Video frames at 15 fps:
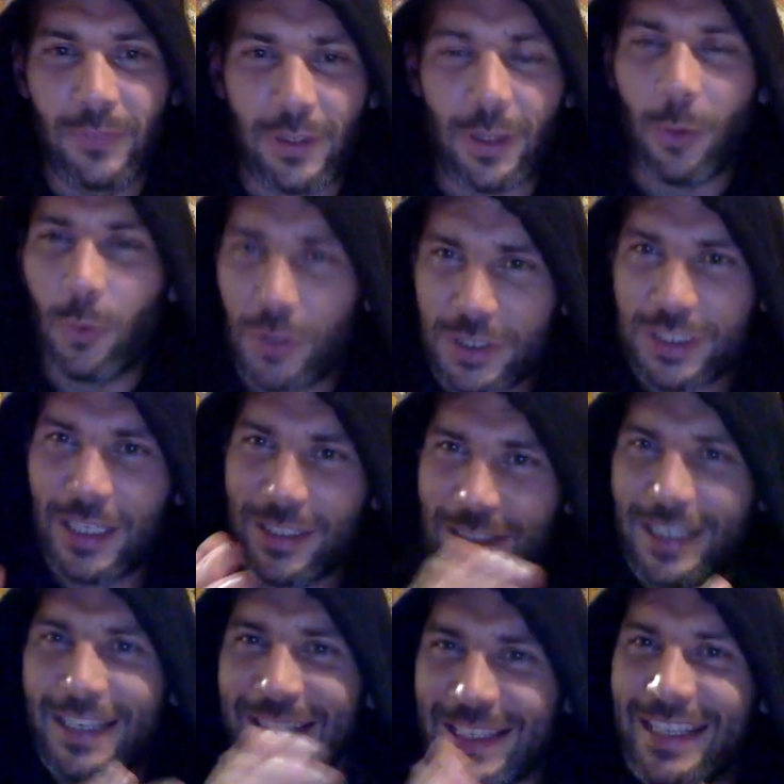what stage
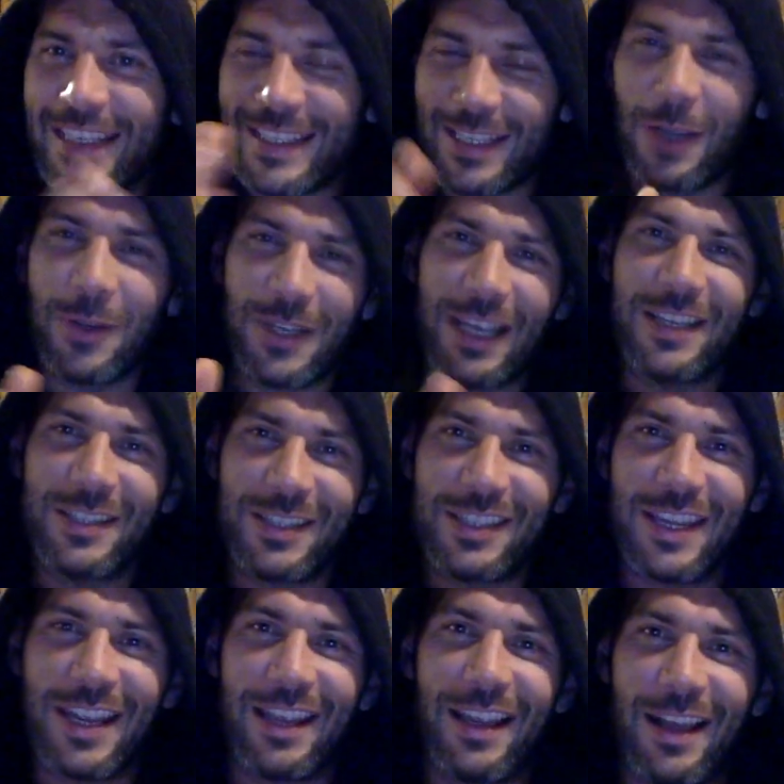is it okay to
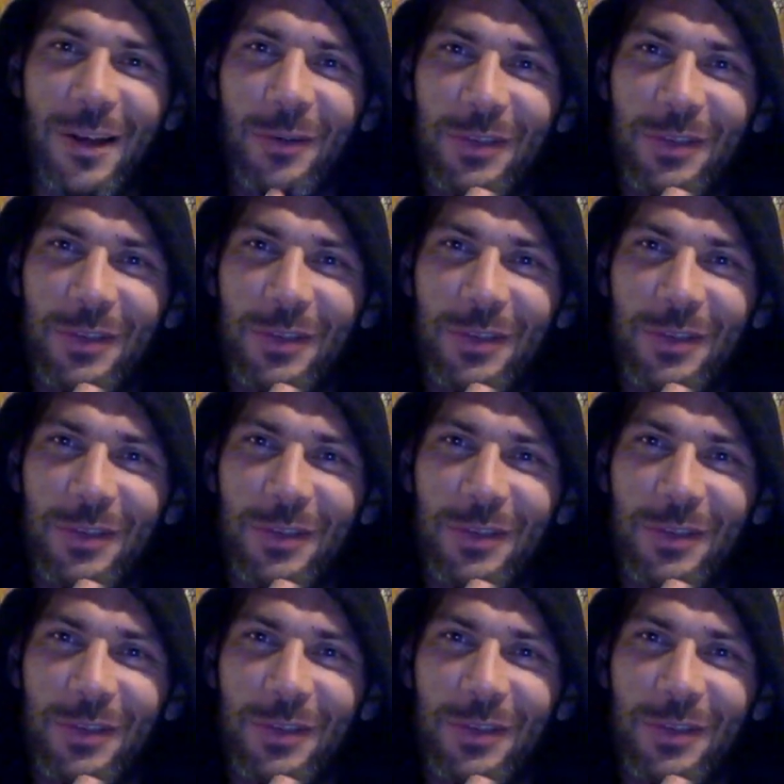say that,